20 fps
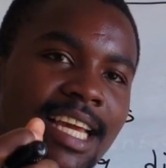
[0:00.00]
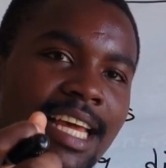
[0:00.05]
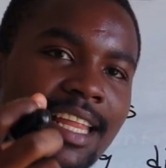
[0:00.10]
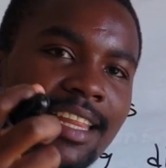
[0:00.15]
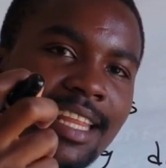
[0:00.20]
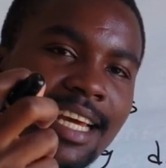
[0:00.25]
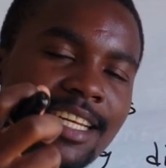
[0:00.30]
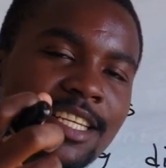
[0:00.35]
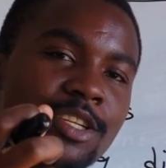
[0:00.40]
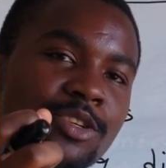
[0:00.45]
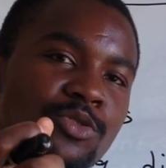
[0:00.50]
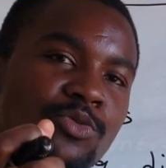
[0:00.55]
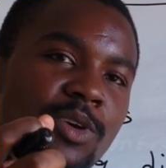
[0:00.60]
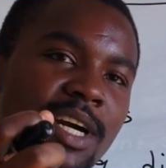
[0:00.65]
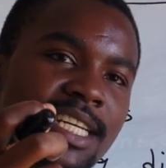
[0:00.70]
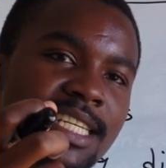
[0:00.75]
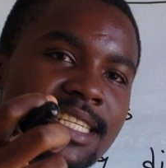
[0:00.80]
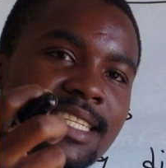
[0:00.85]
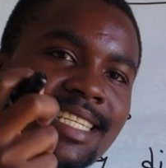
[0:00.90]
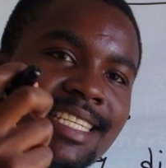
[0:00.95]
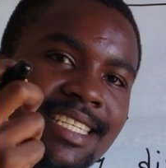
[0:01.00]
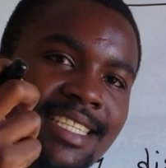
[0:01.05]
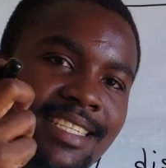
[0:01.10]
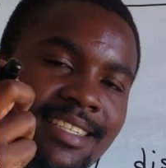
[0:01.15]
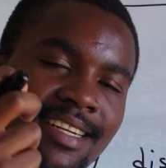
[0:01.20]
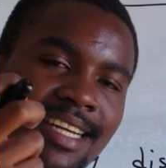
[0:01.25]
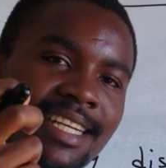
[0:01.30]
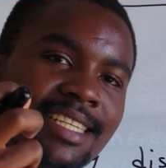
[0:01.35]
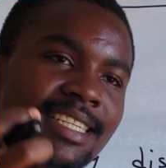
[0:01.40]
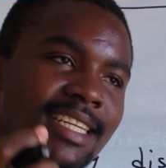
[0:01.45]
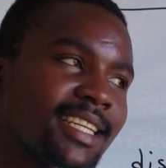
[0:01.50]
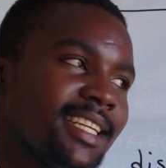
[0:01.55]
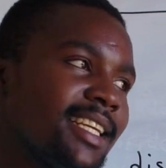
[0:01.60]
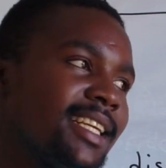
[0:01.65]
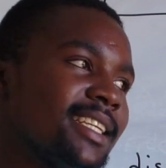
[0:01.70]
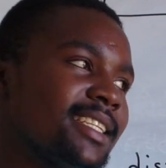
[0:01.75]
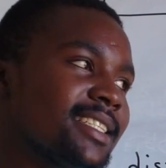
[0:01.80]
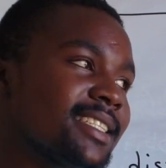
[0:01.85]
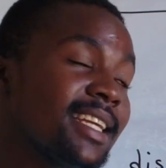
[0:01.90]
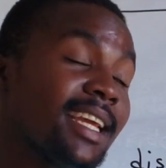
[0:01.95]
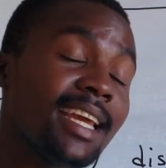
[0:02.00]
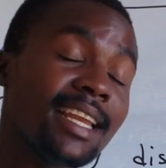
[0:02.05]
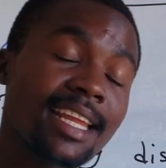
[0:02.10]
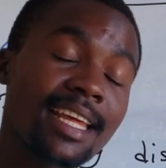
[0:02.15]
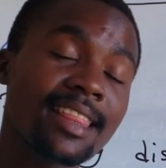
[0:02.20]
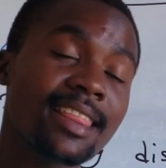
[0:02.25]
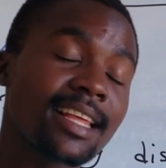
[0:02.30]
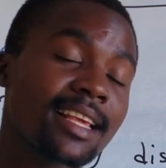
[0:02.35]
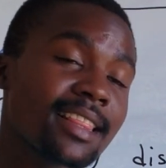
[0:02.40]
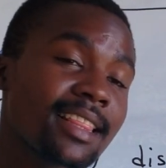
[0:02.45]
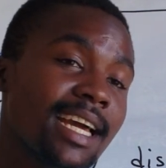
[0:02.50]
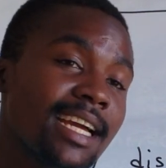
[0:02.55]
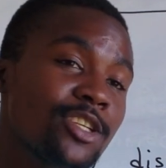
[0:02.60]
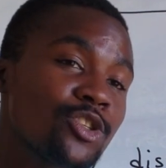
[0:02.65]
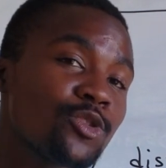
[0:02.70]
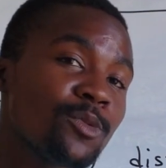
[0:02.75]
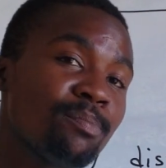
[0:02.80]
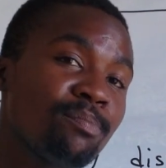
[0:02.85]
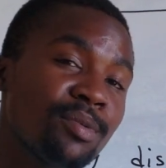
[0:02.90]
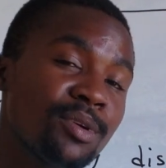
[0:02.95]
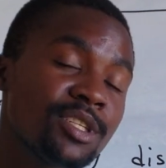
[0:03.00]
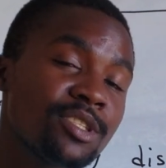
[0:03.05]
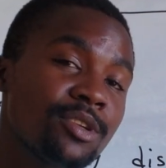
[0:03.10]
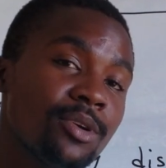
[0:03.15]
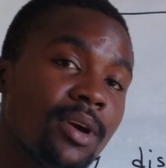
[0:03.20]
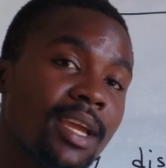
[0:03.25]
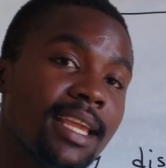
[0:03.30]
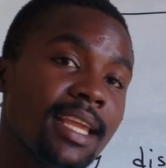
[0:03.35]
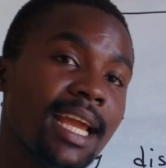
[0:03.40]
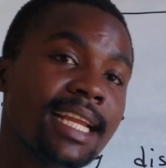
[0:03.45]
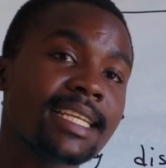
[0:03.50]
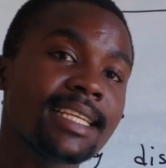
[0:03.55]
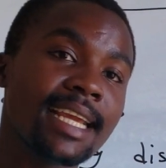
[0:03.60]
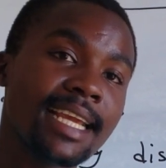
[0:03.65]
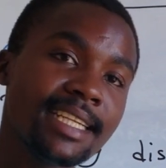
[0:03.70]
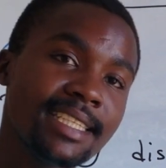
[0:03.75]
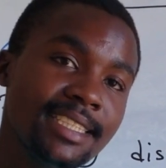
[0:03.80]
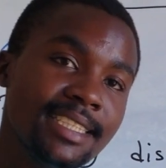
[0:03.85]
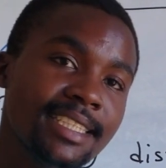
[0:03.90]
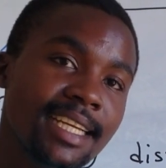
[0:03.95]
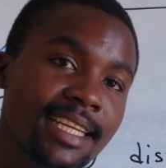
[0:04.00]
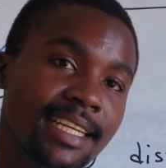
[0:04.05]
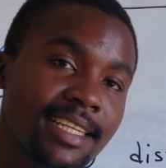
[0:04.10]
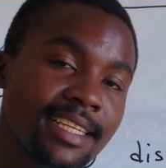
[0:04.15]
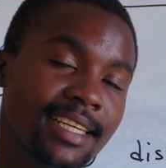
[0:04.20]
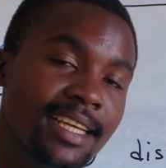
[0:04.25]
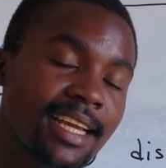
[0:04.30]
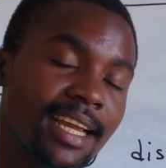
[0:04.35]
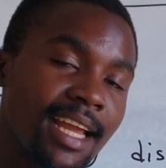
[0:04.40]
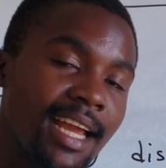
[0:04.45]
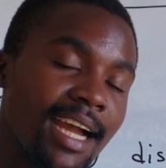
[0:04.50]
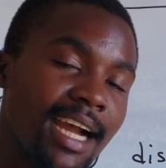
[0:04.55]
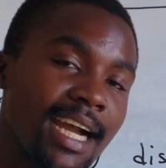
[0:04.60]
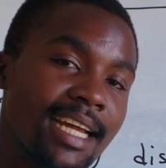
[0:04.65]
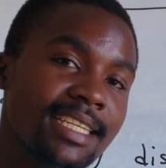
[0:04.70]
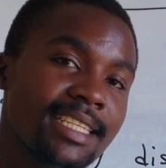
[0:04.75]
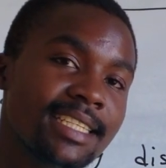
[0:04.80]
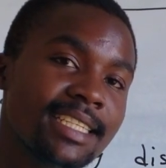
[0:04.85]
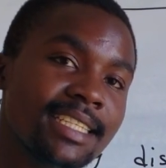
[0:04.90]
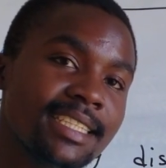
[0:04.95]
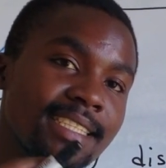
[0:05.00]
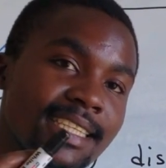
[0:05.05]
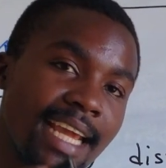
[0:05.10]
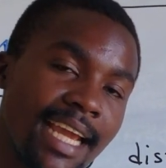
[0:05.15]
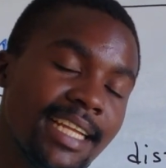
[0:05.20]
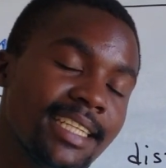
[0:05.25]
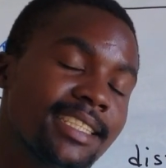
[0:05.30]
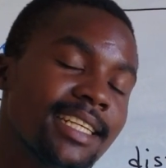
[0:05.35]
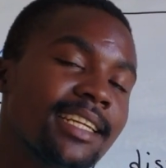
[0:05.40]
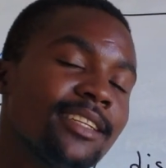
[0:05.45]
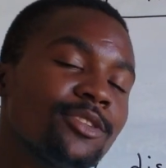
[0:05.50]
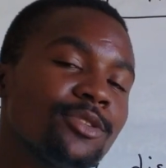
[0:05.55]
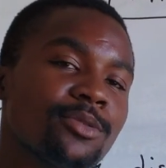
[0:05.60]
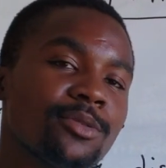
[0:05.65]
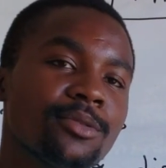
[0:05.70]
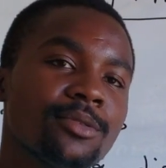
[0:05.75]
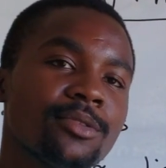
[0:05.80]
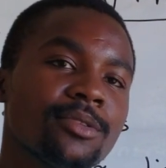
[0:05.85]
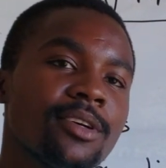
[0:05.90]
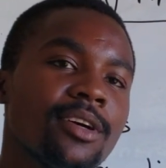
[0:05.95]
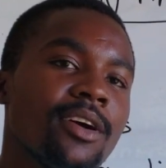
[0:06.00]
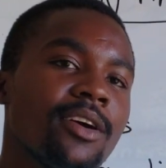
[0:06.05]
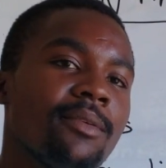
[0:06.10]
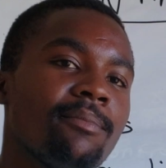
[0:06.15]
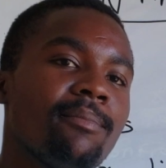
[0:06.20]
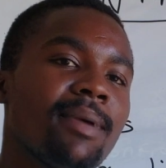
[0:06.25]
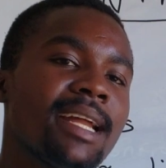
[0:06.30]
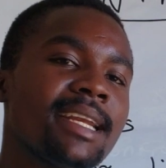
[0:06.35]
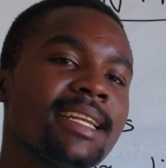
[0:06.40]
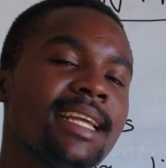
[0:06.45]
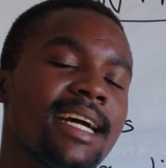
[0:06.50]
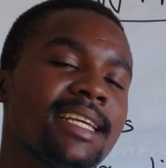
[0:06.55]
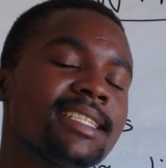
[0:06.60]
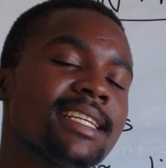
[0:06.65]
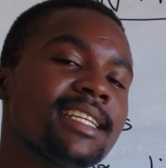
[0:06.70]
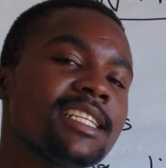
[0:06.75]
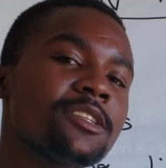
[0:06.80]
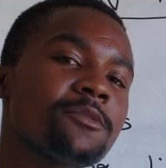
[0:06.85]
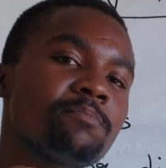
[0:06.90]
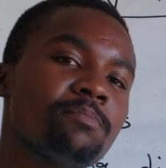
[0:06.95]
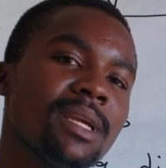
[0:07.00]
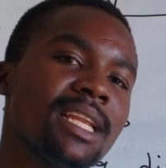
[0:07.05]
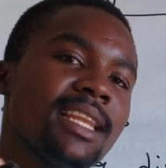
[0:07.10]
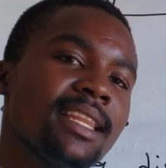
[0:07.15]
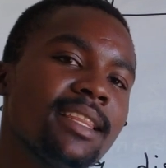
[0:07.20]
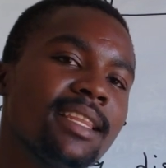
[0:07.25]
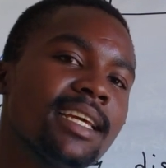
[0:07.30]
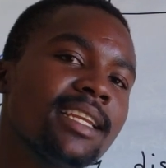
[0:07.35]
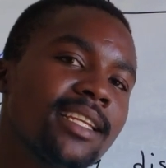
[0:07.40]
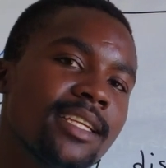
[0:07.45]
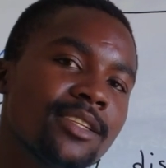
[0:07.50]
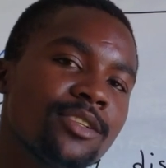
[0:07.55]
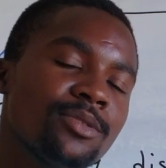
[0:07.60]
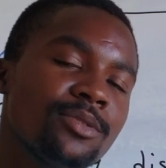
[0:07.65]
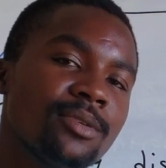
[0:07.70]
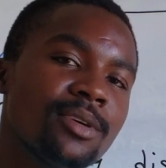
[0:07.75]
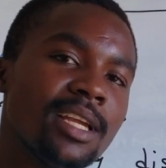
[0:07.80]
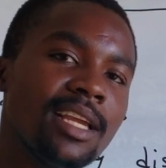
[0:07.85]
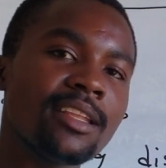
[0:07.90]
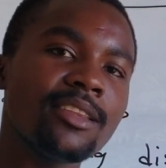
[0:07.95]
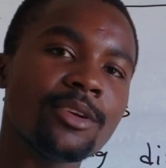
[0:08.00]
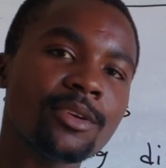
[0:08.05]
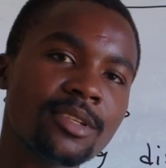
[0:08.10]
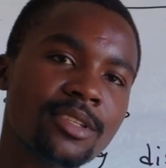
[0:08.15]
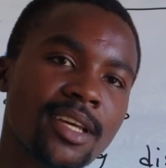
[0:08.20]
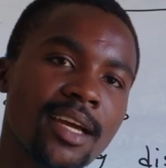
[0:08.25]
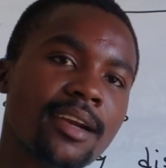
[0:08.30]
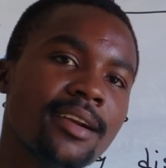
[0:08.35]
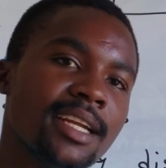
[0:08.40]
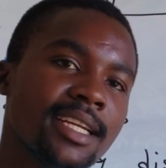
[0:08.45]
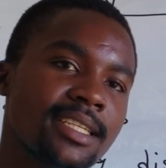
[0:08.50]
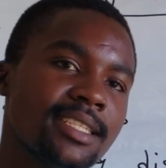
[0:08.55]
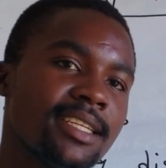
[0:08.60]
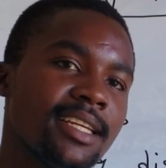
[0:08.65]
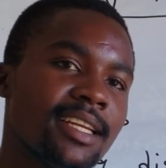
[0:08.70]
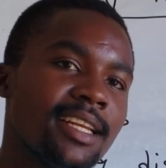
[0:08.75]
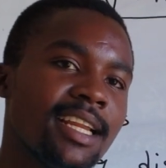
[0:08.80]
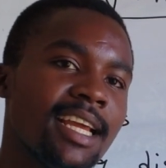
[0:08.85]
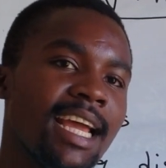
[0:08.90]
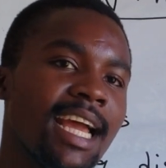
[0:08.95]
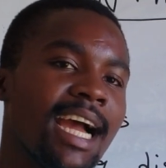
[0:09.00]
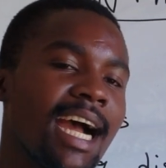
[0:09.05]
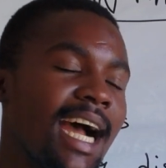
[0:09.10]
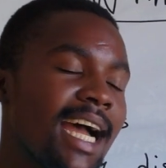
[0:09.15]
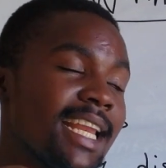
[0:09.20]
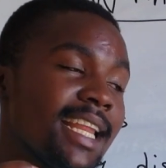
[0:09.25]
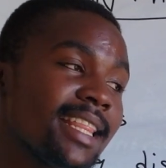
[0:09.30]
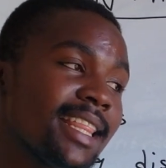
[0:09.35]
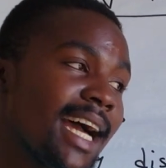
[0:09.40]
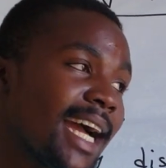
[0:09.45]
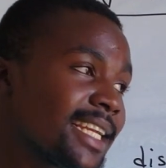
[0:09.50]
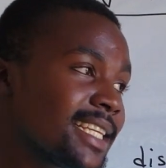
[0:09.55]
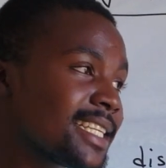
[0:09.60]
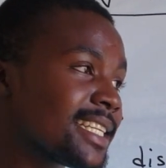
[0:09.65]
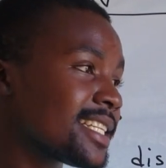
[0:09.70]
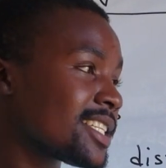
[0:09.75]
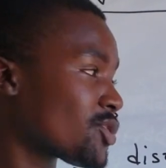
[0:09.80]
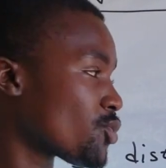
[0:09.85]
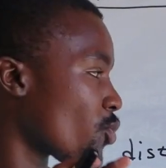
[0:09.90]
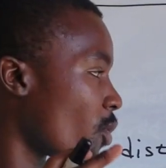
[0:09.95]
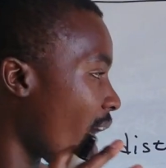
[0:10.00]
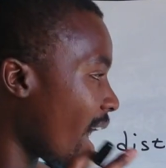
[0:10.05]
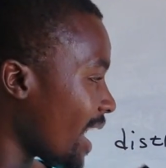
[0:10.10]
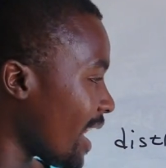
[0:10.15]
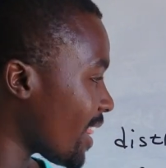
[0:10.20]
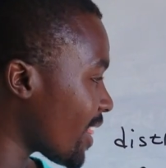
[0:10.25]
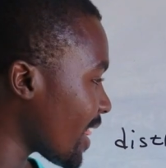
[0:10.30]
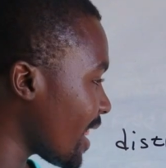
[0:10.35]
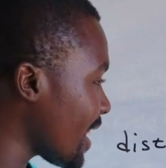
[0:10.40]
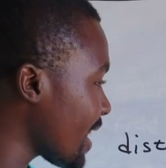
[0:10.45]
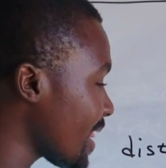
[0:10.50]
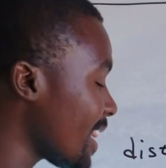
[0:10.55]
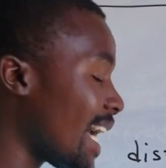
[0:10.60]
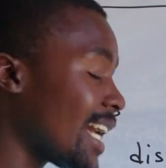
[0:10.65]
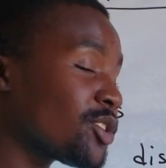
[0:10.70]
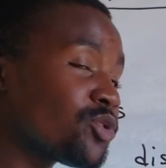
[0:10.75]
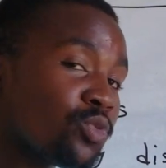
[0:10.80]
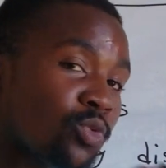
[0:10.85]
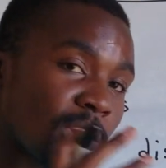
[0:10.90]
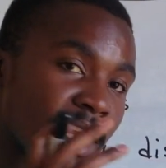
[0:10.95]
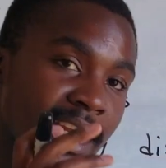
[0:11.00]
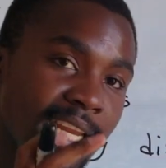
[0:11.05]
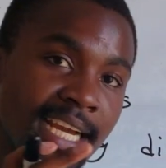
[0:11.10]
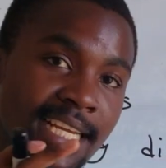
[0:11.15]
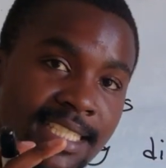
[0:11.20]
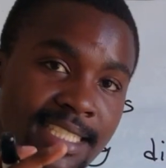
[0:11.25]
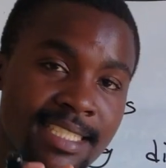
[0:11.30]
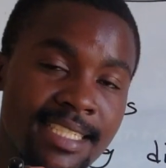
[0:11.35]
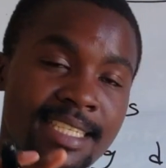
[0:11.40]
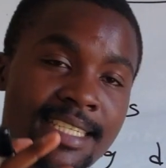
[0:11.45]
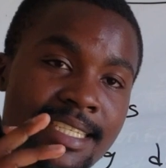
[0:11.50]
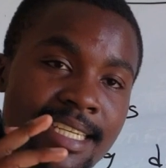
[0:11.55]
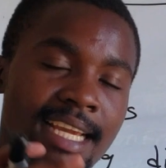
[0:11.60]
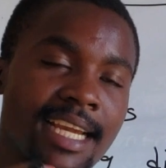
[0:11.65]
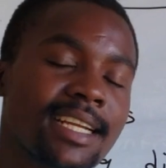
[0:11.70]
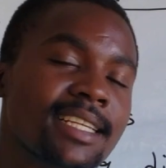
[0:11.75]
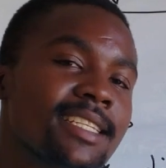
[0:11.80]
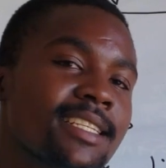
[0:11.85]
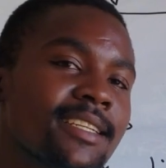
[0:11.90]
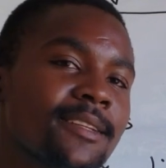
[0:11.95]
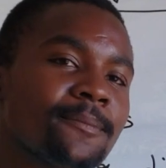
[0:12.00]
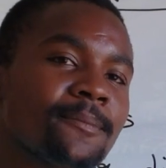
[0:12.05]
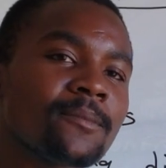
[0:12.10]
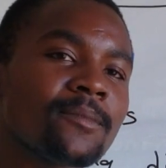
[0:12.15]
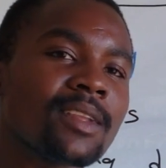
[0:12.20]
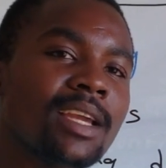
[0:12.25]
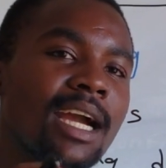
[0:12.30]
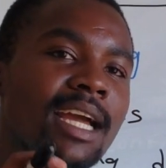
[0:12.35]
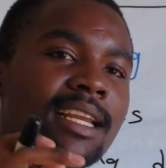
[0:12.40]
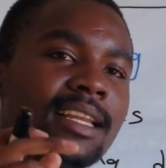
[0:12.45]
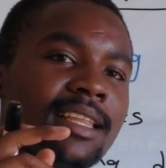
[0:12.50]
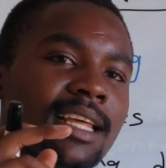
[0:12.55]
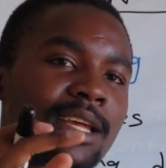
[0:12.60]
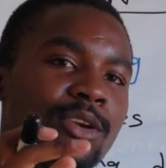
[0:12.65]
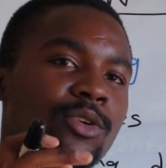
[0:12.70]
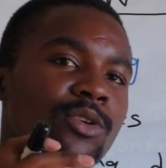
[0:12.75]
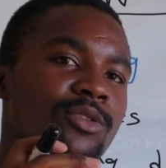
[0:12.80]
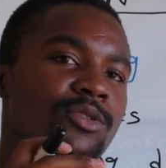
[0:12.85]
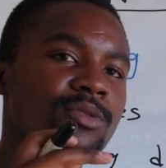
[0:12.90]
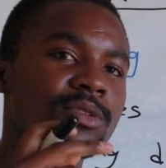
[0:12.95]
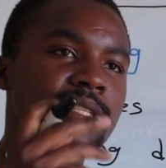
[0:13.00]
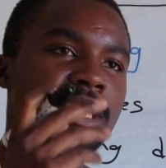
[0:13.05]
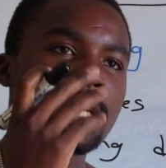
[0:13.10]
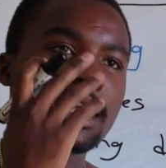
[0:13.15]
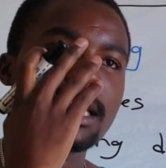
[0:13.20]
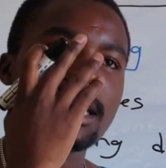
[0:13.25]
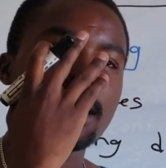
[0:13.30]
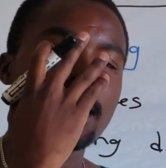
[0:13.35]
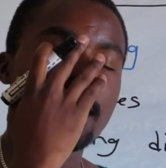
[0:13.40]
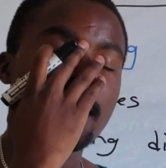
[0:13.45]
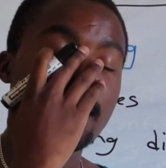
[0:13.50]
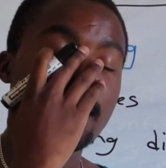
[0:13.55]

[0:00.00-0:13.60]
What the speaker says: That is what distraction is. Anything that you put your attention and intention to, but doesn't spin the needle in your direction. And that is one thing that winners detect, and they know to say,